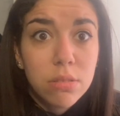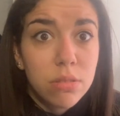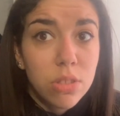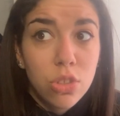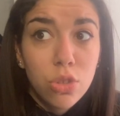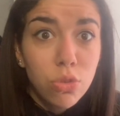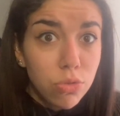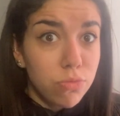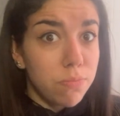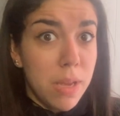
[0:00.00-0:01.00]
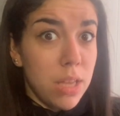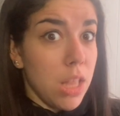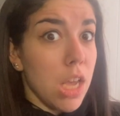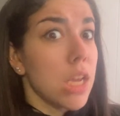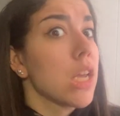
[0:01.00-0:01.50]
you've made
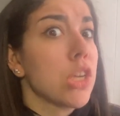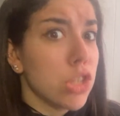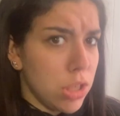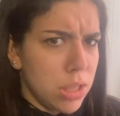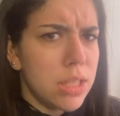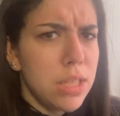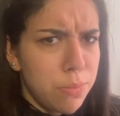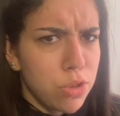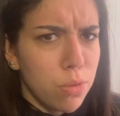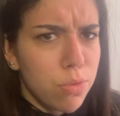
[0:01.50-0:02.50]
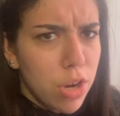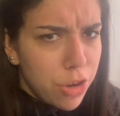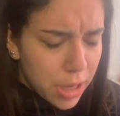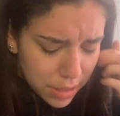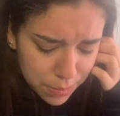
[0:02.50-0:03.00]
like exceptional
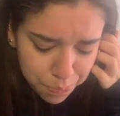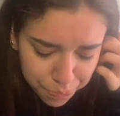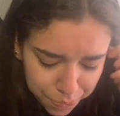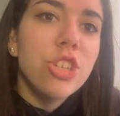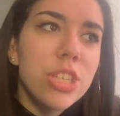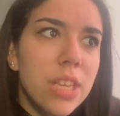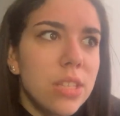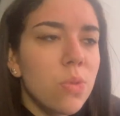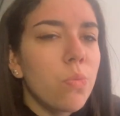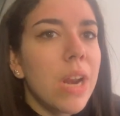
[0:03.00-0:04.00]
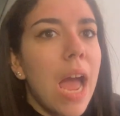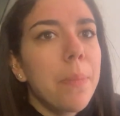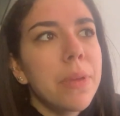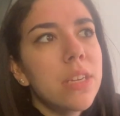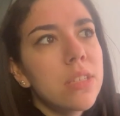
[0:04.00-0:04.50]
progress. She says, what
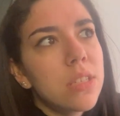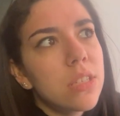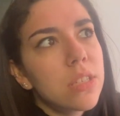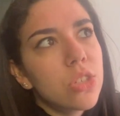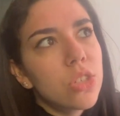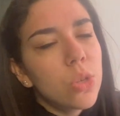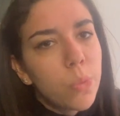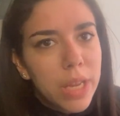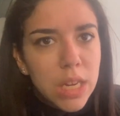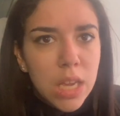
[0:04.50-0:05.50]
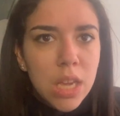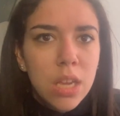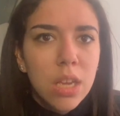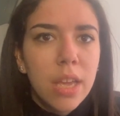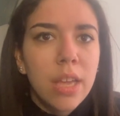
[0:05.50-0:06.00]
happened to Whitney
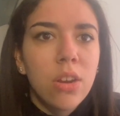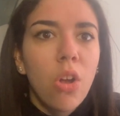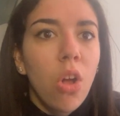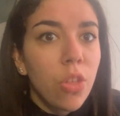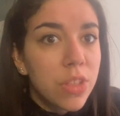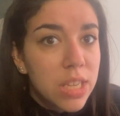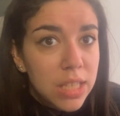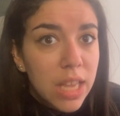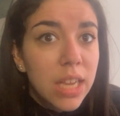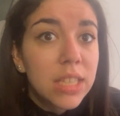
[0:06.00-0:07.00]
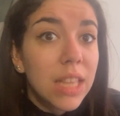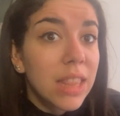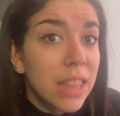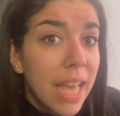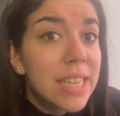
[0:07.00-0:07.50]
and all these things
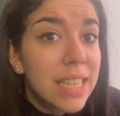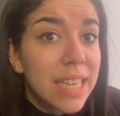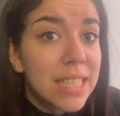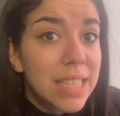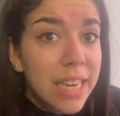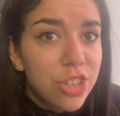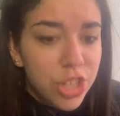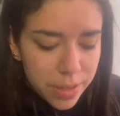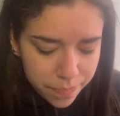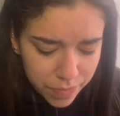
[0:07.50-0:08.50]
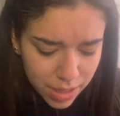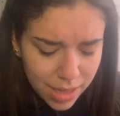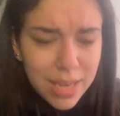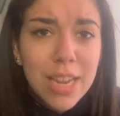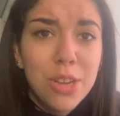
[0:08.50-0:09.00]
led to his addiction.
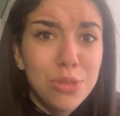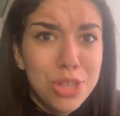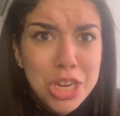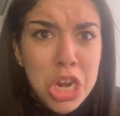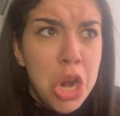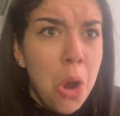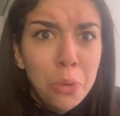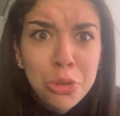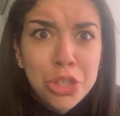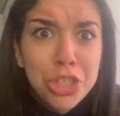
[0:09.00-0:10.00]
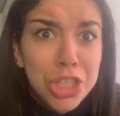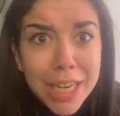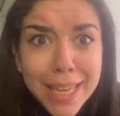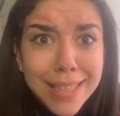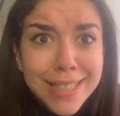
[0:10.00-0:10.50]
And he goes, no
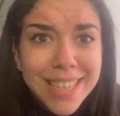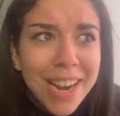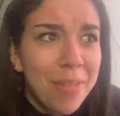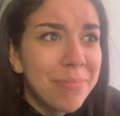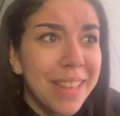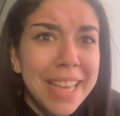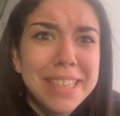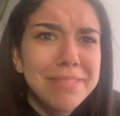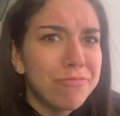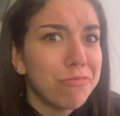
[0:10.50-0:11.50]
shit. And I'm like,